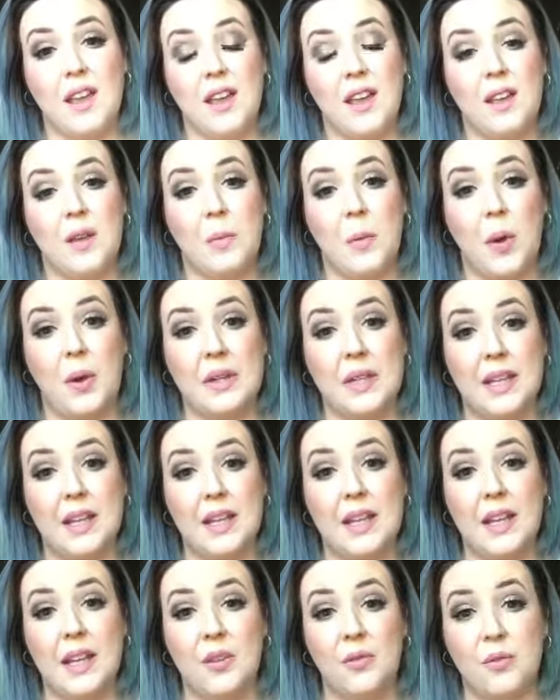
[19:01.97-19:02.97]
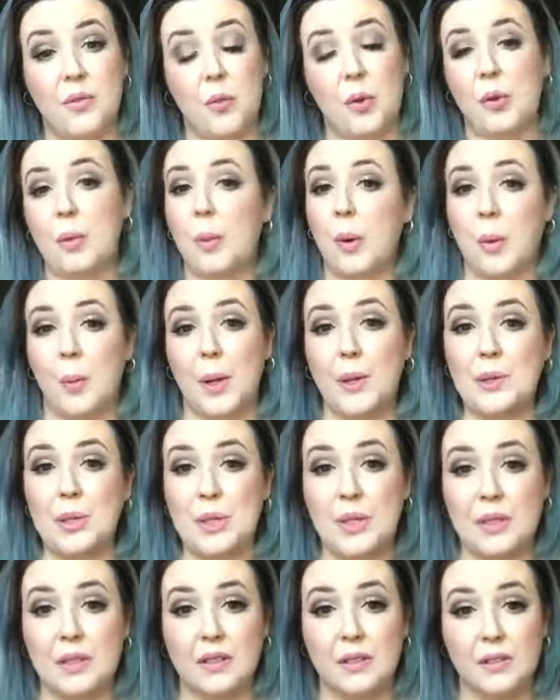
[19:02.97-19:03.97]
on hitting a 4th
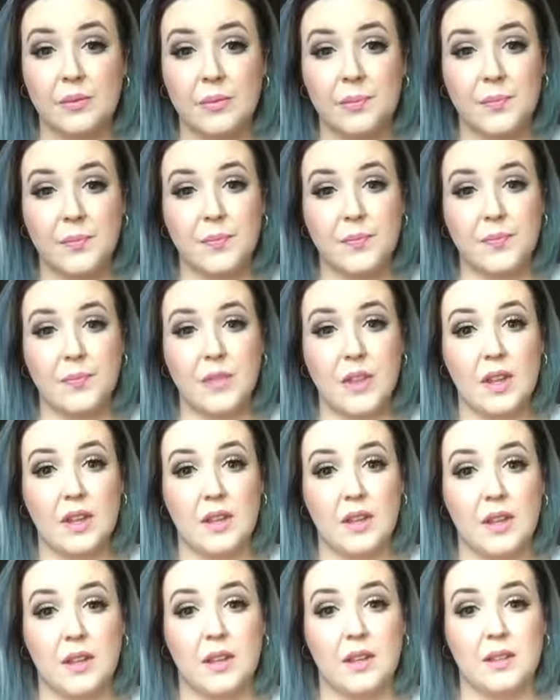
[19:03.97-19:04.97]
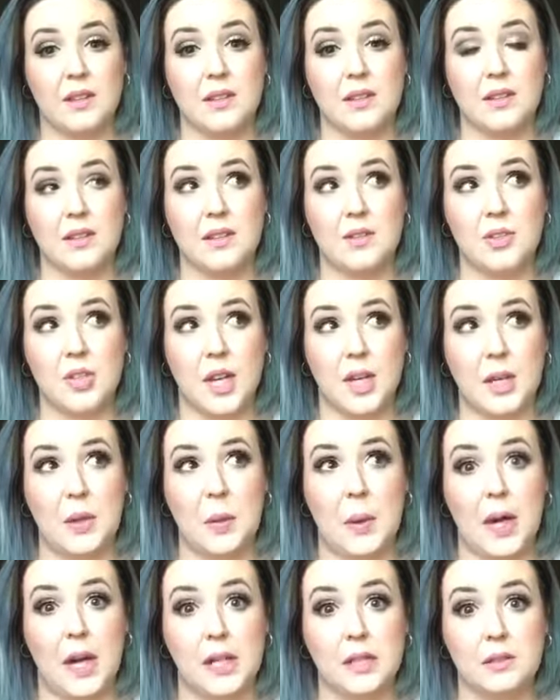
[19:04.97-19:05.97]
promotion in
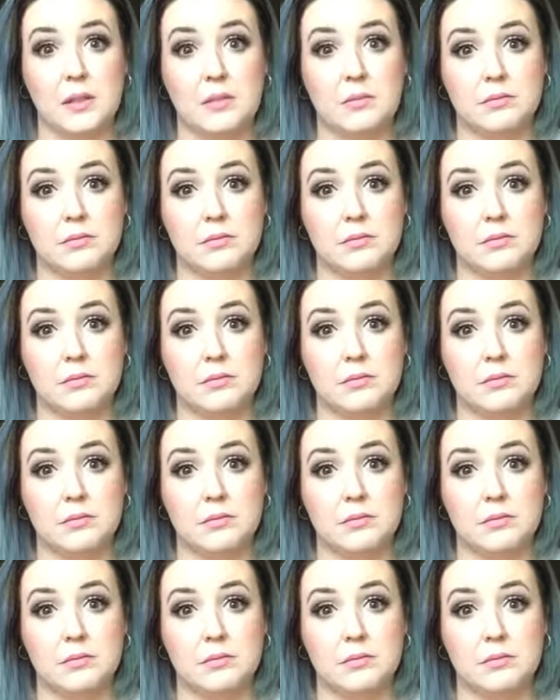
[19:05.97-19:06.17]
January.